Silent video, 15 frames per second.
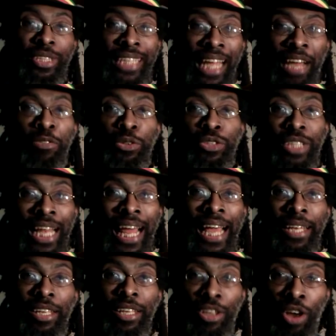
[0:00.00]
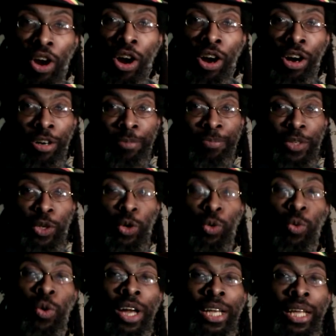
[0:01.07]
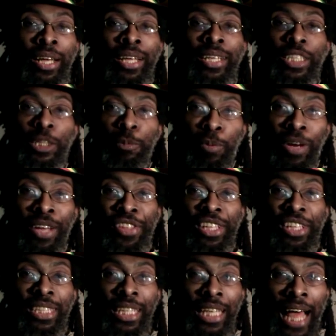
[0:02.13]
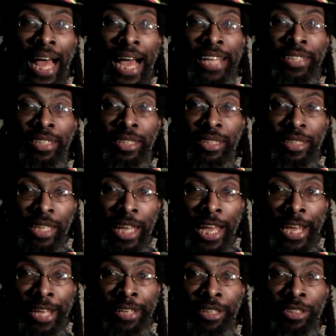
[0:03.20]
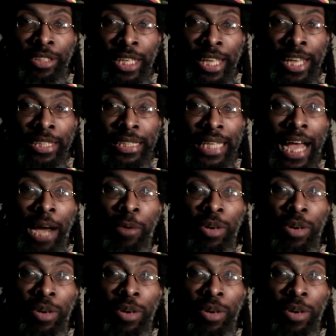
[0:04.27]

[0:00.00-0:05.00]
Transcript: devils like y'all, who want to spread these lies and slanders against our